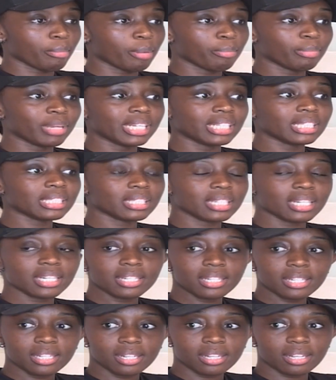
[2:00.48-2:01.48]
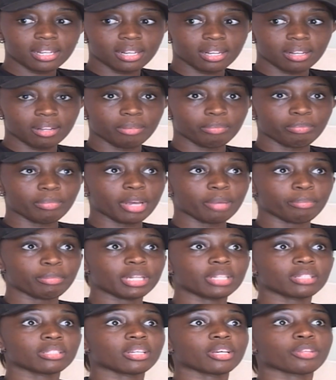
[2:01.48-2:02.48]
a minister. I
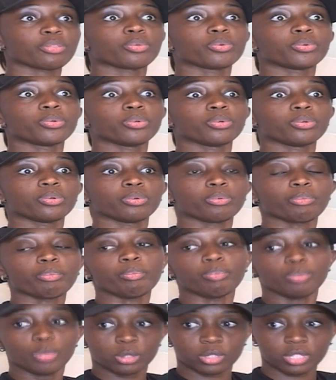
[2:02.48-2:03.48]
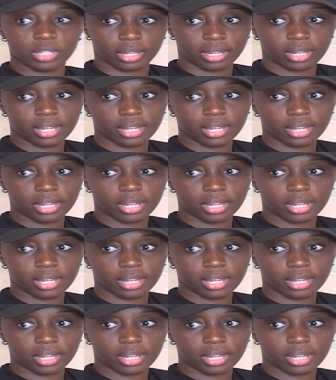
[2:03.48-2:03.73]
minister through music.